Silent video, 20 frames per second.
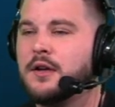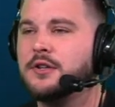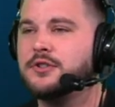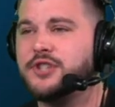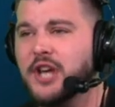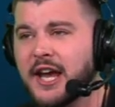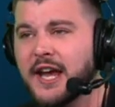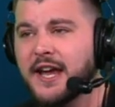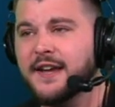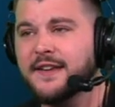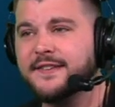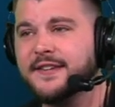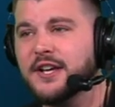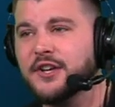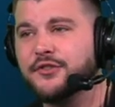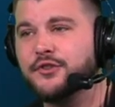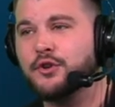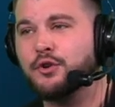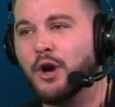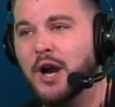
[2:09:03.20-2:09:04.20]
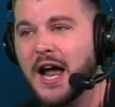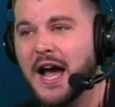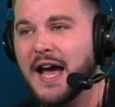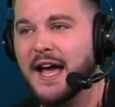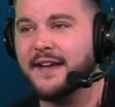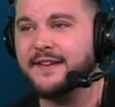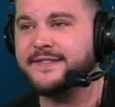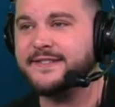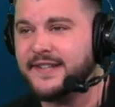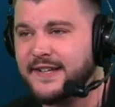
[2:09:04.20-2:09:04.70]
Jesus
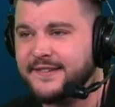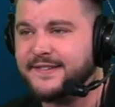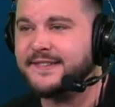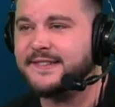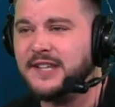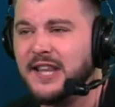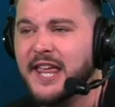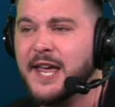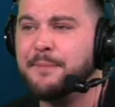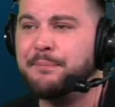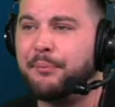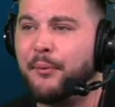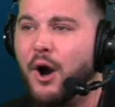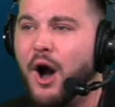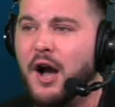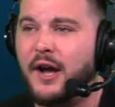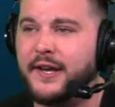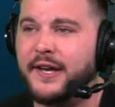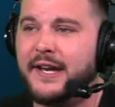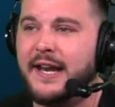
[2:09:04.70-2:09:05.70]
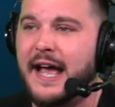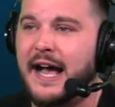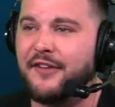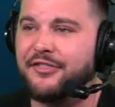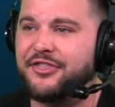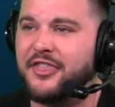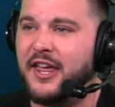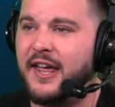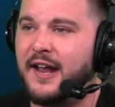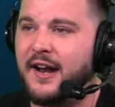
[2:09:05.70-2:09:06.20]
Christ, he's sleepwalking
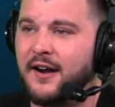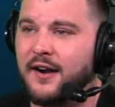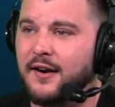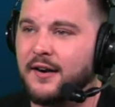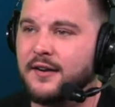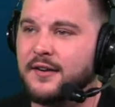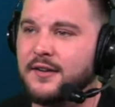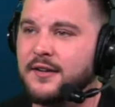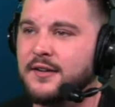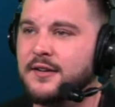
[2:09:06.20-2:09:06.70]
out there.